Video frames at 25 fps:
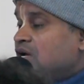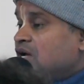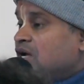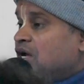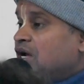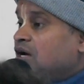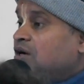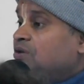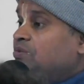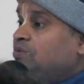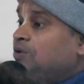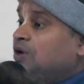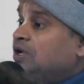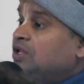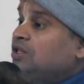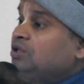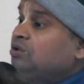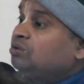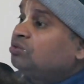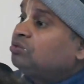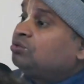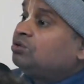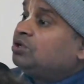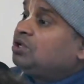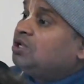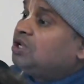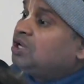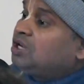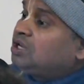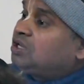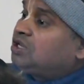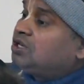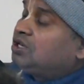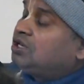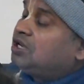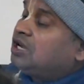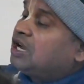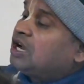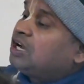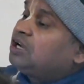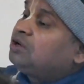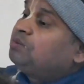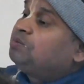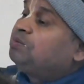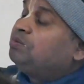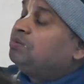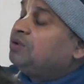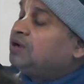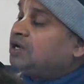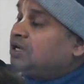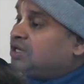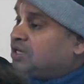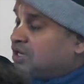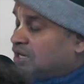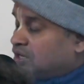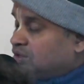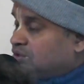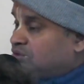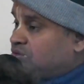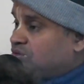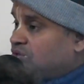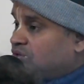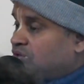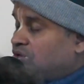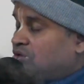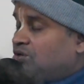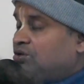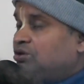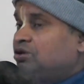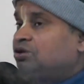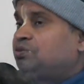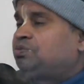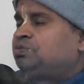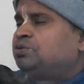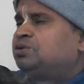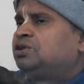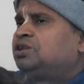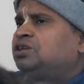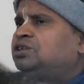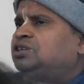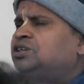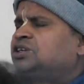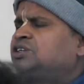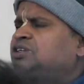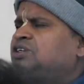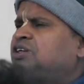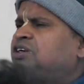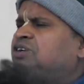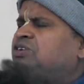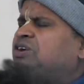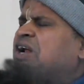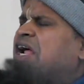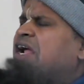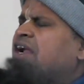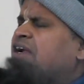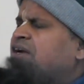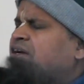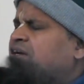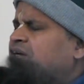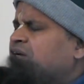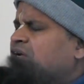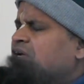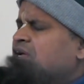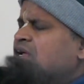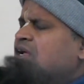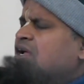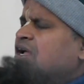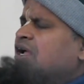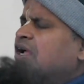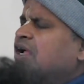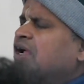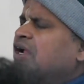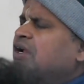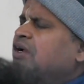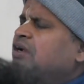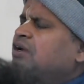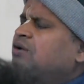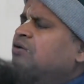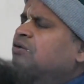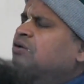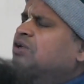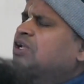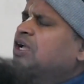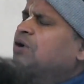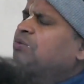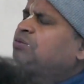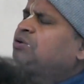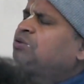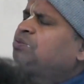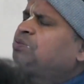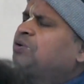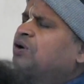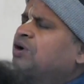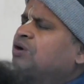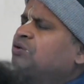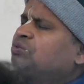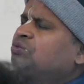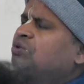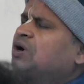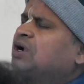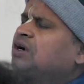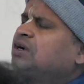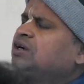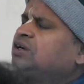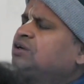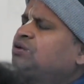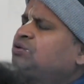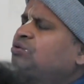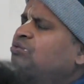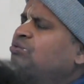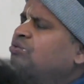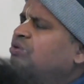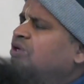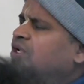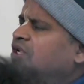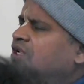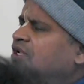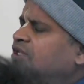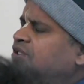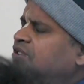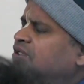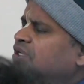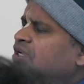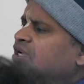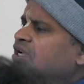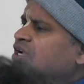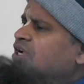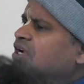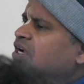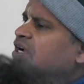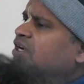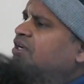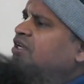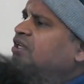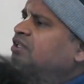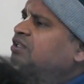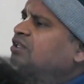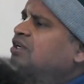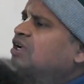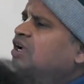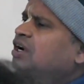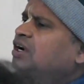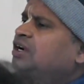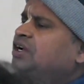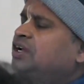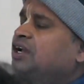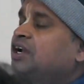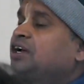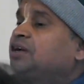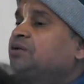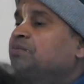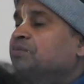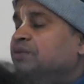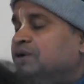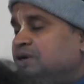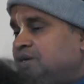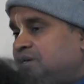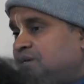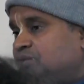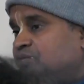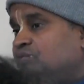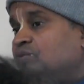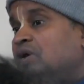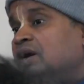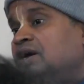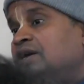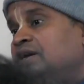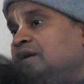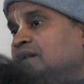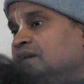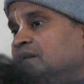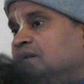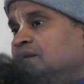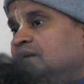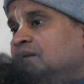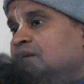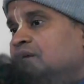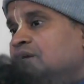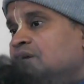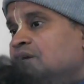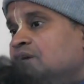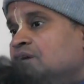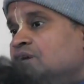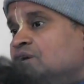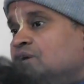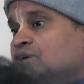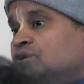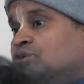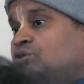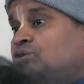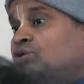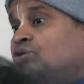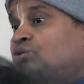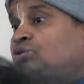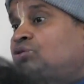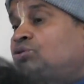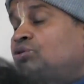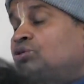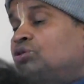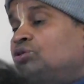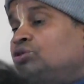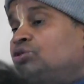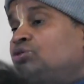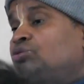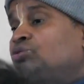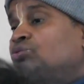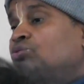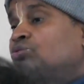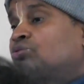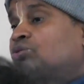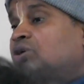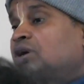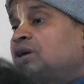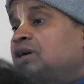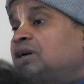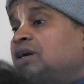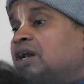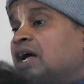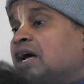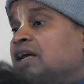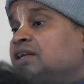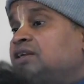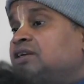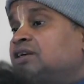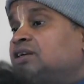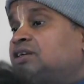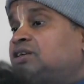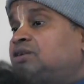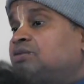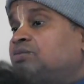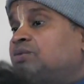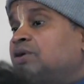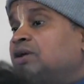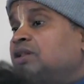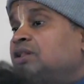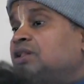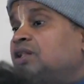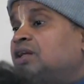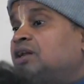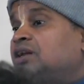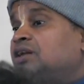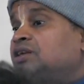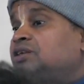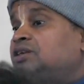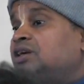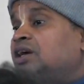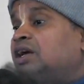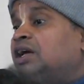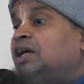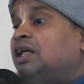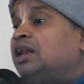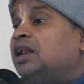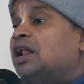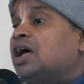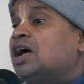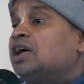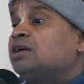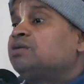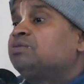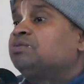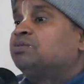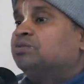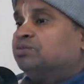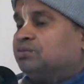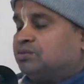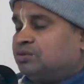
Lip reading: And when you eat dead meat also, if this is dried and kept for 1-2 days, it is called dead meat, 1 day. So you can digest when there is a alive.